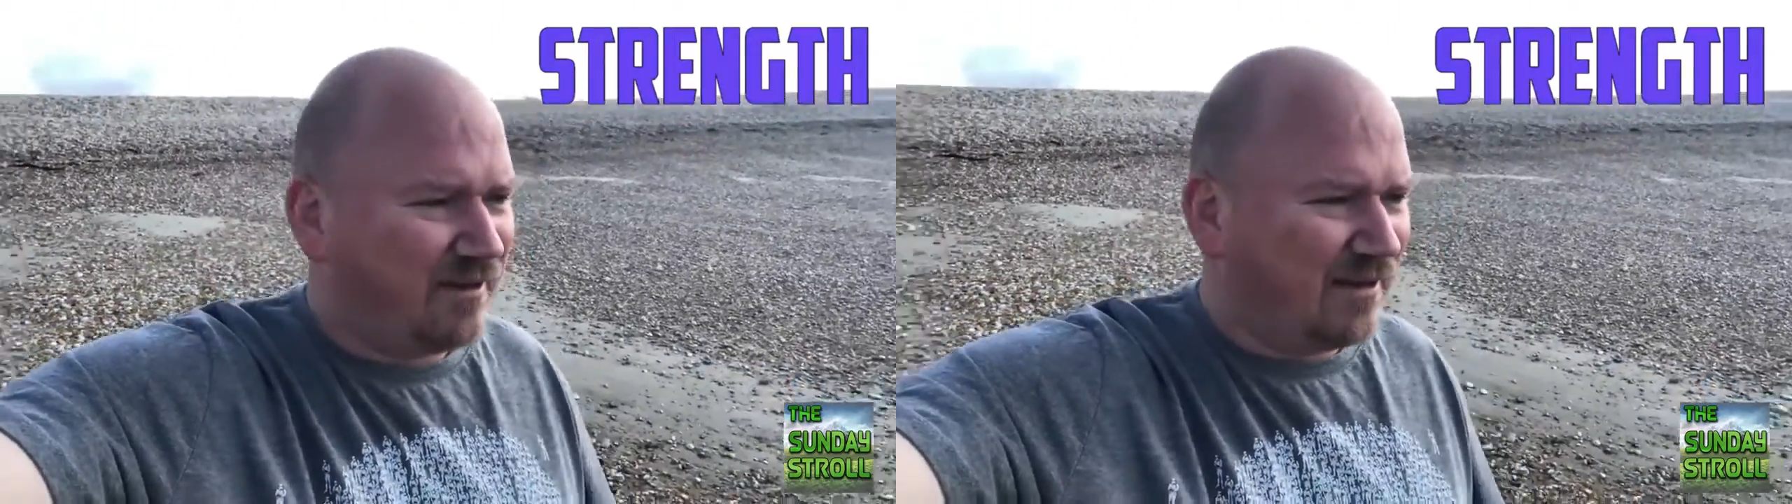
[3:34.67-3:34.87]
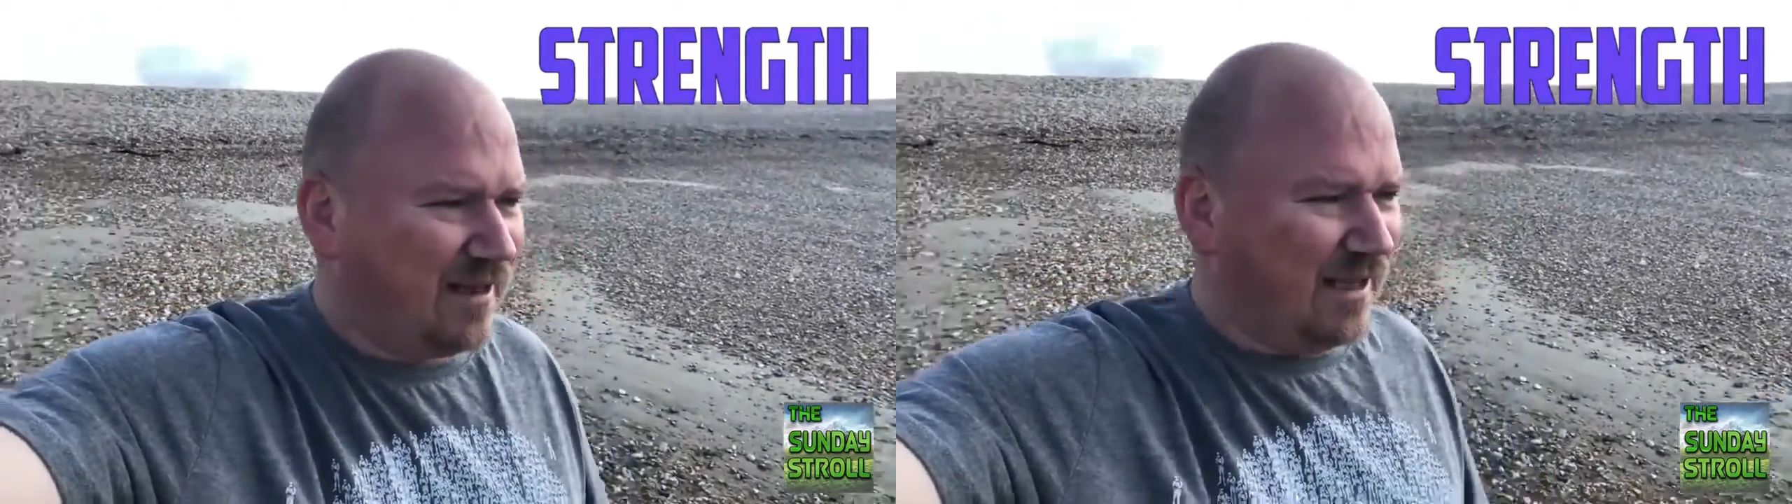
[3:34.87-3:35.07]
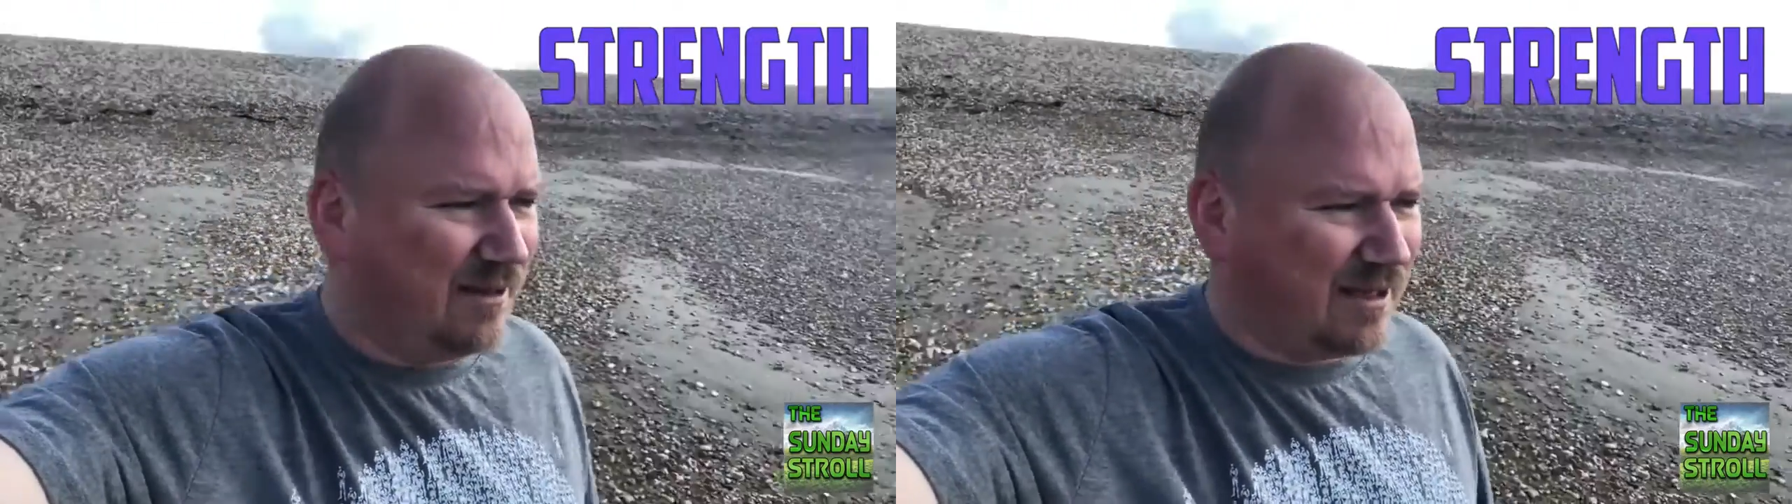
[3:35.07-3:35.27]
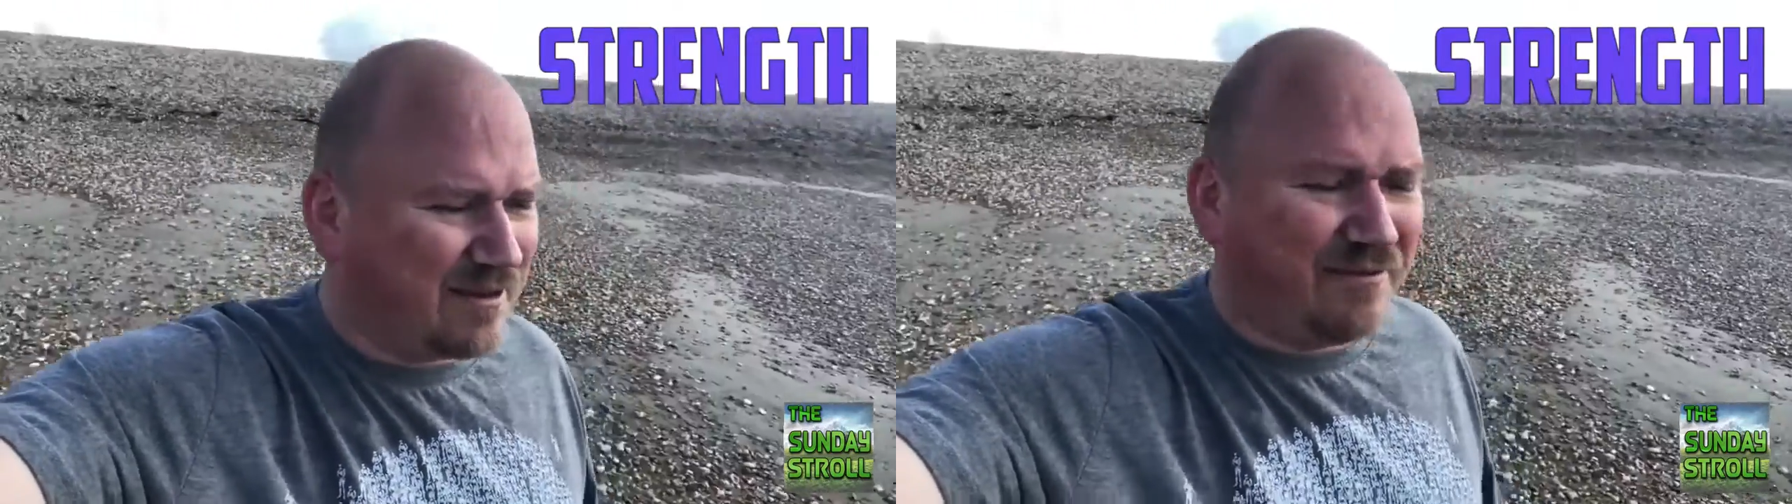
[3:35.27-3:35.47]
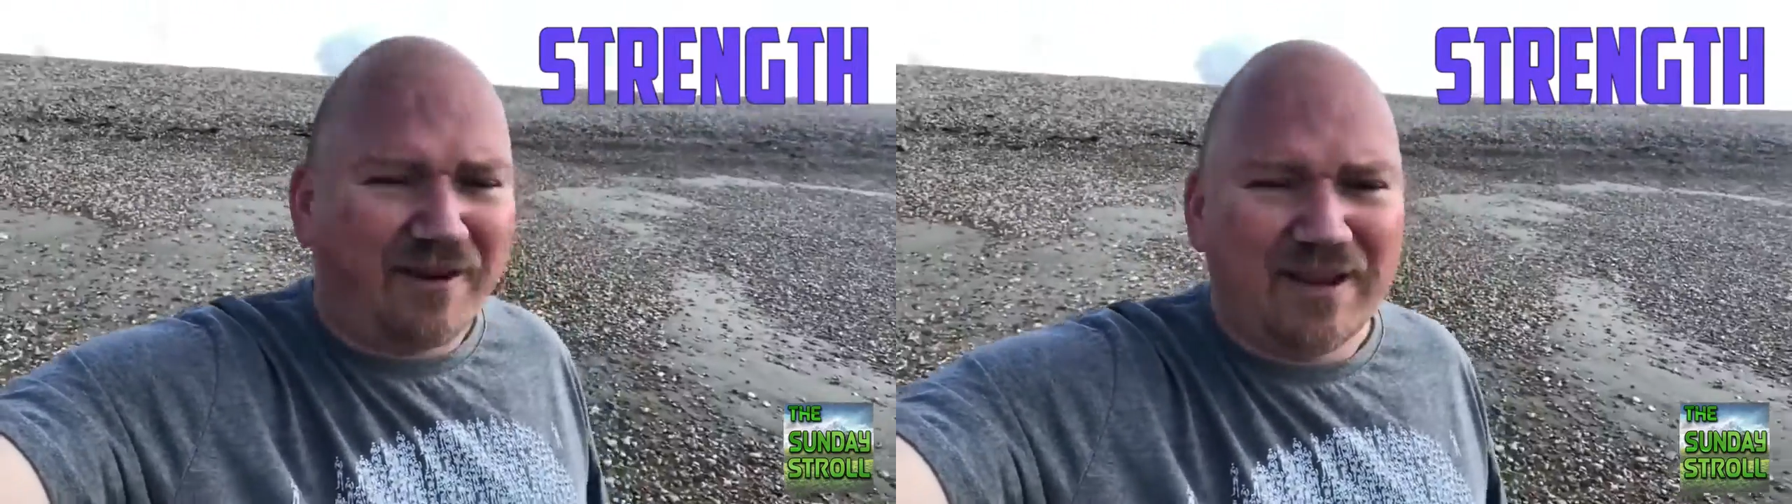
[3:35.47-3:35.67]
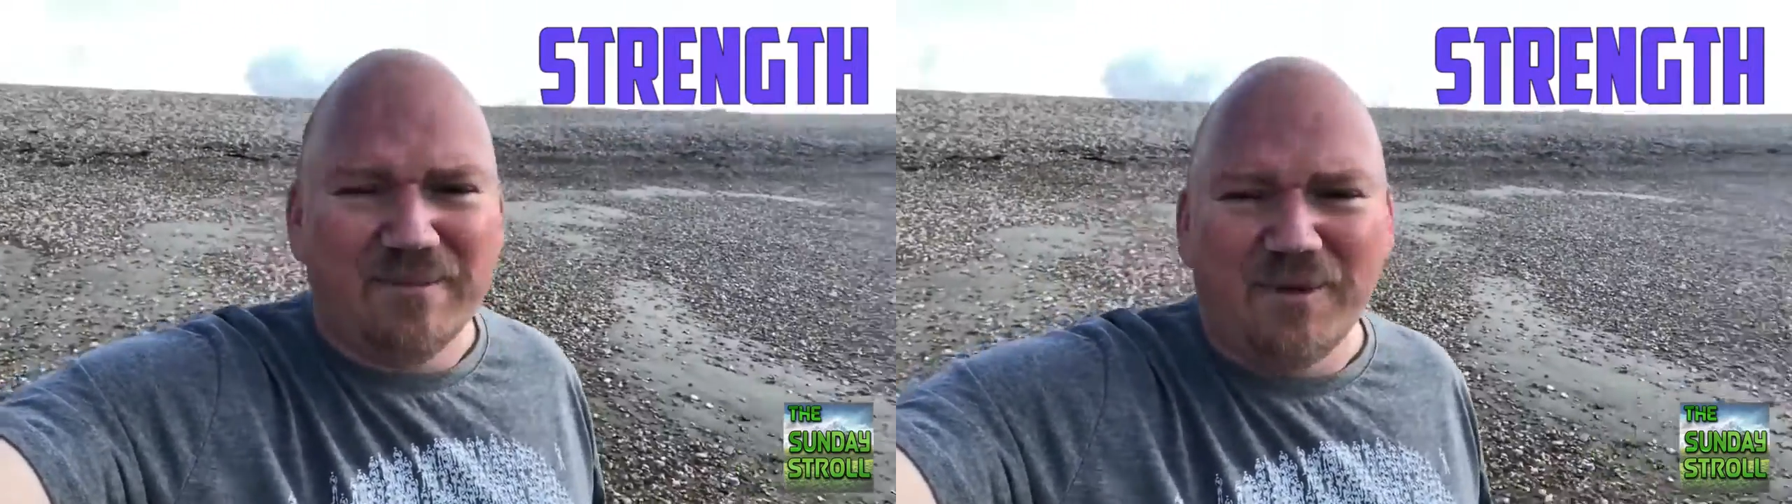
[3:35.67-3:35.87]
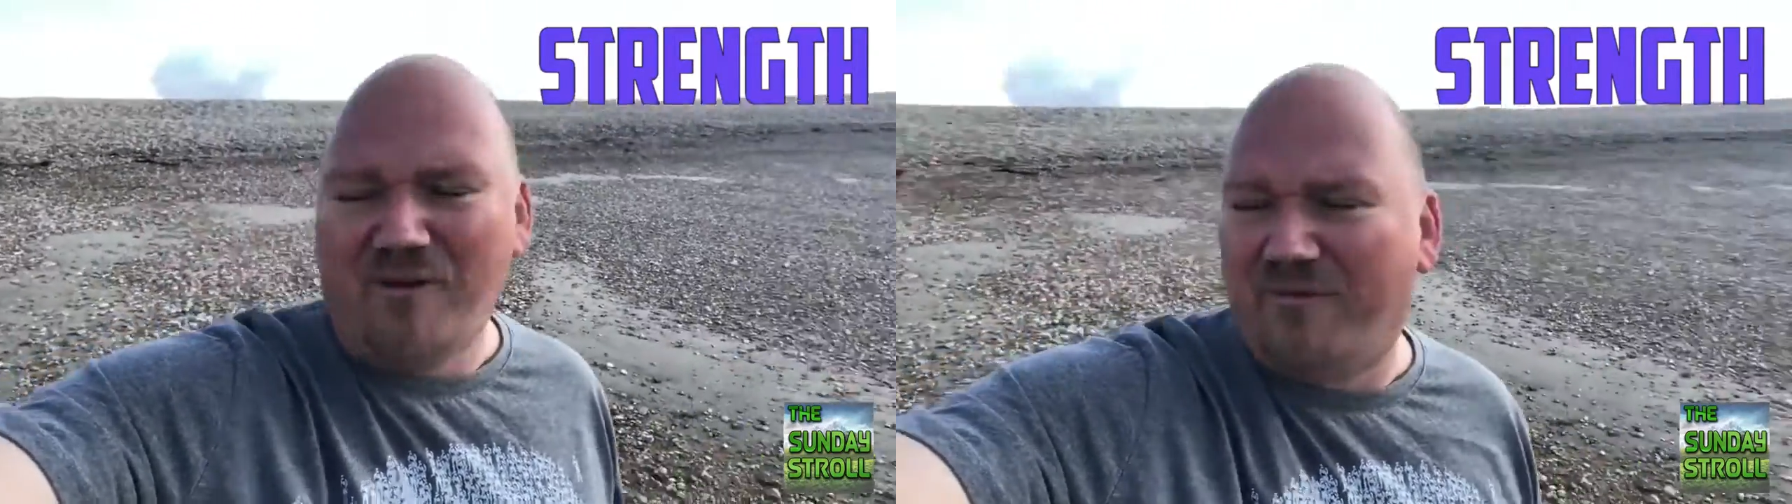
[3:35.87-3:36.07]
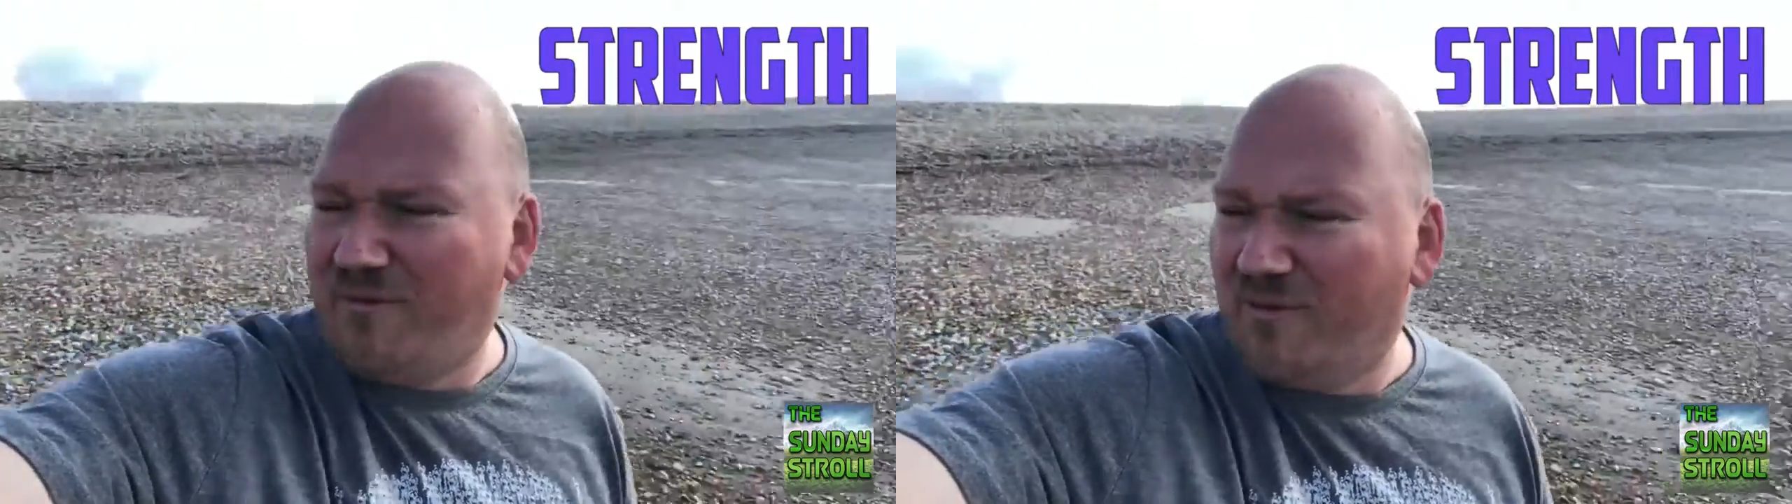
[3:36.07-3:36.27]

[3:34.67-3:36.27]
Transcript: and you had to fight them off.